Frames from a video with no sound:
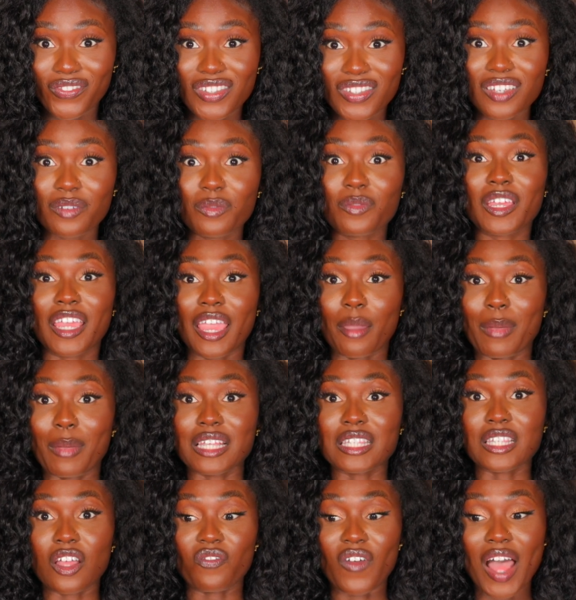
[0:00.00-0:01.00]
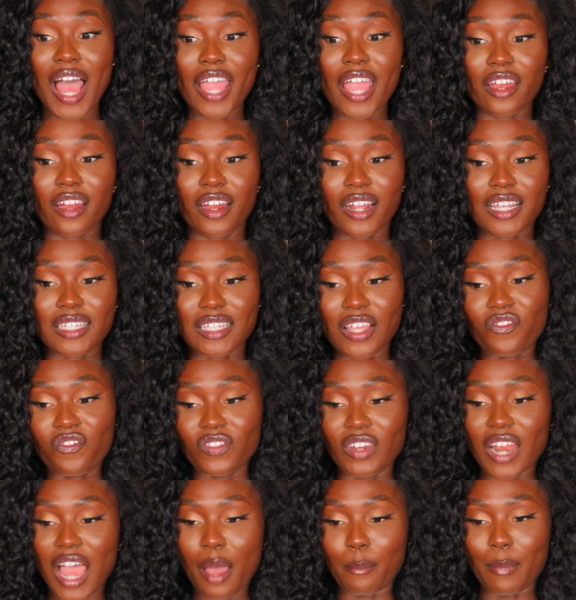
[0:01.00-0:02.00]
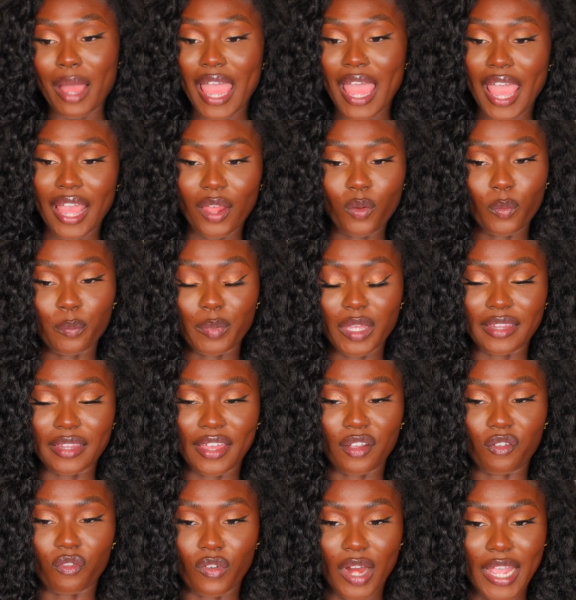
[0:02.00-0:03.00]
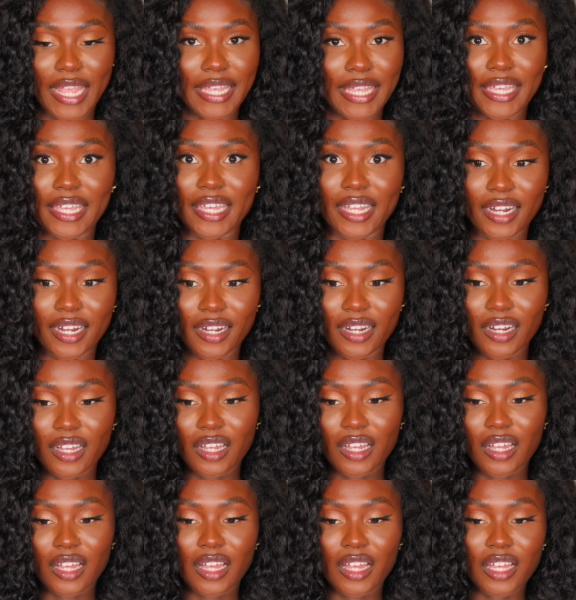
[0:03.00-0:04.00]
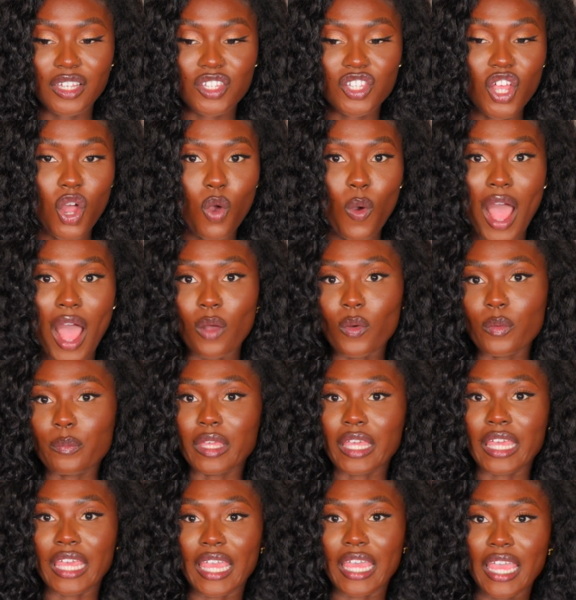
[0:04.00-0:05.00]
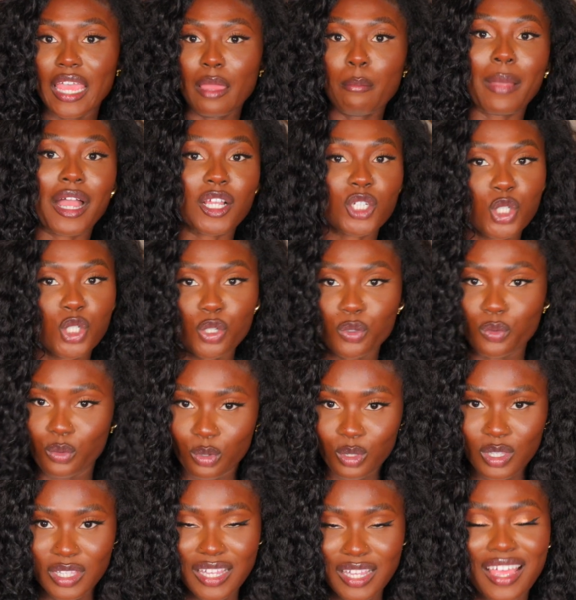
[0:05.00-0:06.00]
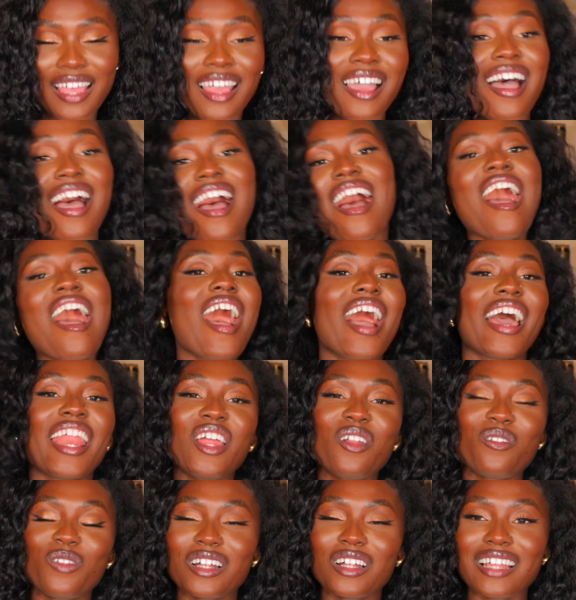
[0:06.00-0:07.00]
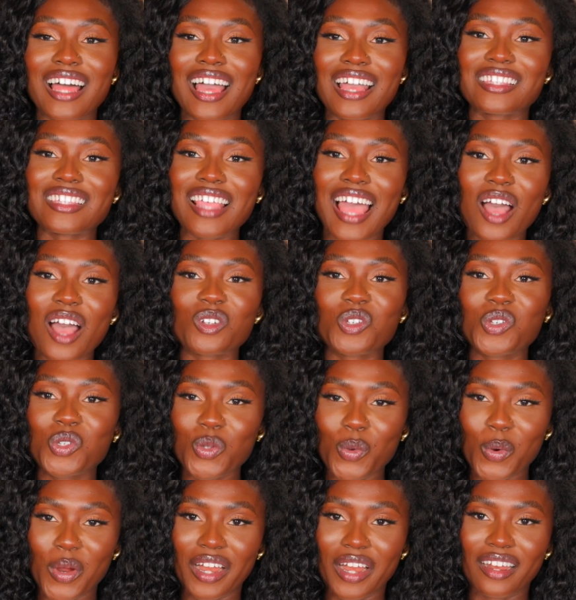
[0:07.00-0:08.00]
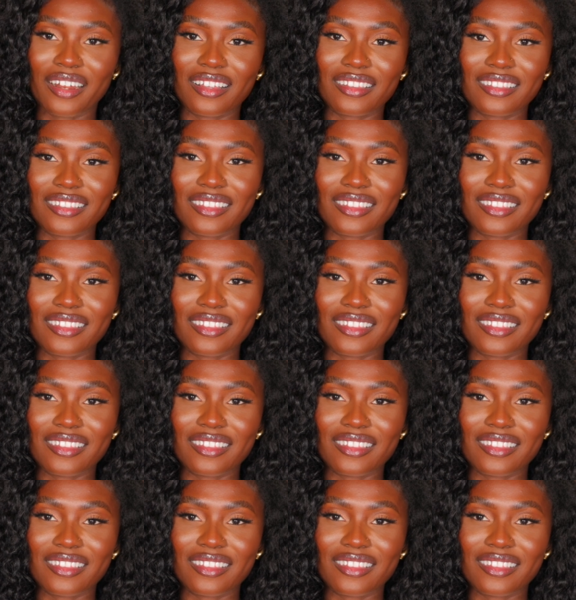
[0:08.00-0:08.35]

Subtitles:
to get myself higher, because if not, my head would be like right here. So I would be in my shoes. I didn't realize how short